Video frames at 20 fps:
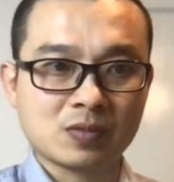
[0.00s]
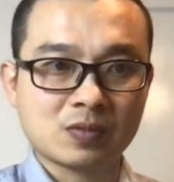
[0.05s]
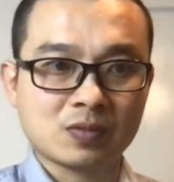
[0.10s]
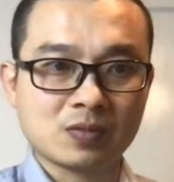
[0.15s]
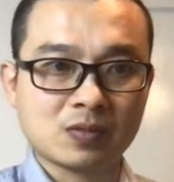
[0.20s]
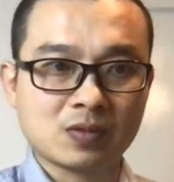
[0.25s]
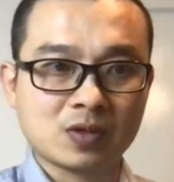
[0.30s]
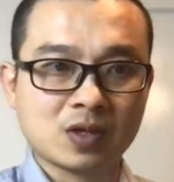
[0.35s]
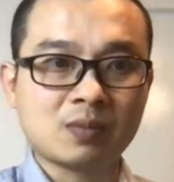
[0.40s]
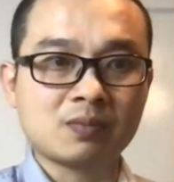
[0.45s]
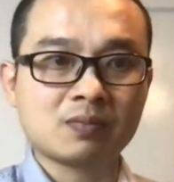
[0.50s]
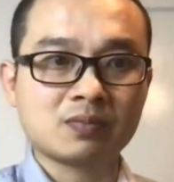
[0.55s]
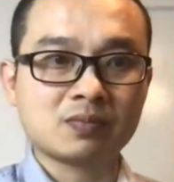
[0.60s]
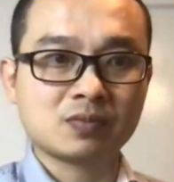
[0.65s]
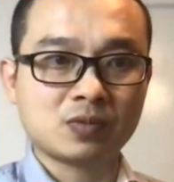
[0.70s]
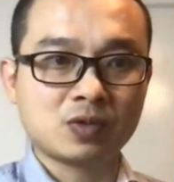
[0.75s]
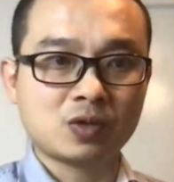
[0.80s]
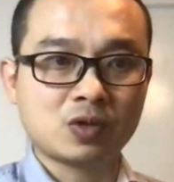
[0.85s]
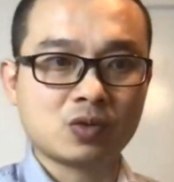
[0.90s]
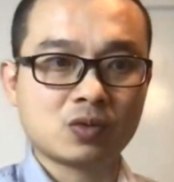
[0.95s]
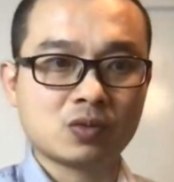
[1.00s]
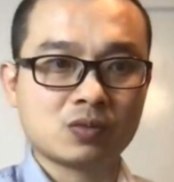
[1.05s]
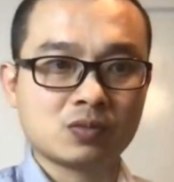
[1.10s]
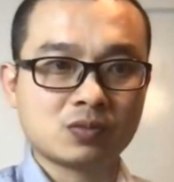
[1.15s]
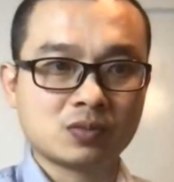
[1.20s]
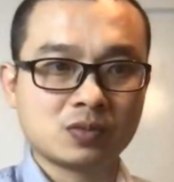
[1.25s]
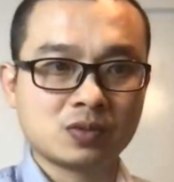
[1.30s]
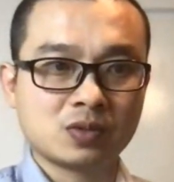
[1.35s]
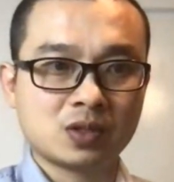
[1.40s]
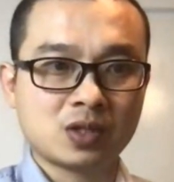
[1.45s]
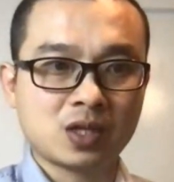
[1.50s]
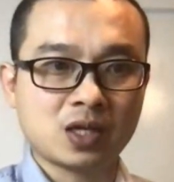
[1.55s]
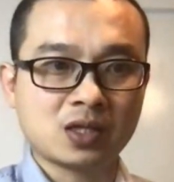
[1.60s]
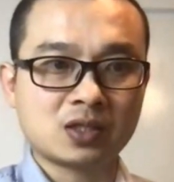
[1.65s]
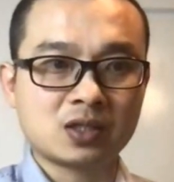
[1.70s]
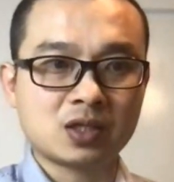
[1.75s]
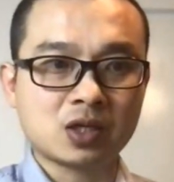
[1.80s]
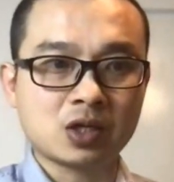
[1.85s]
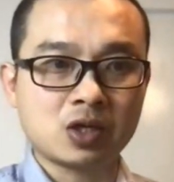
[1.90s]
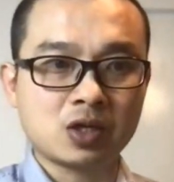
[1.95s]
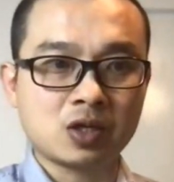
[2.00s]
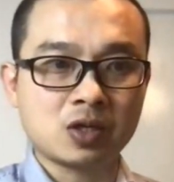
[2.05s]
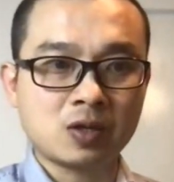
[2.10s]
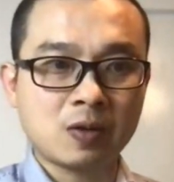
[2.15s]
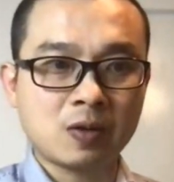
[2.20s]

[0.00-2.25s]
Yep, cool. Thanks, Jenny.